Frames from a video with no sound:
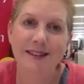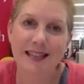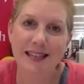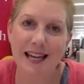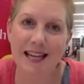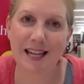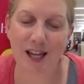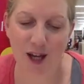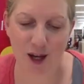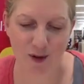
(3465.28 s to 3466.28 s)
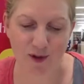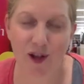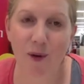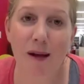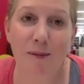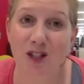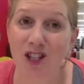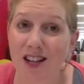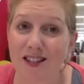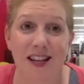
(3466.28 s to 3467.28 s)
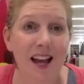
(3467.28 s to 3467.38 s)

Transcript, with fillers: Thank you. So I'm just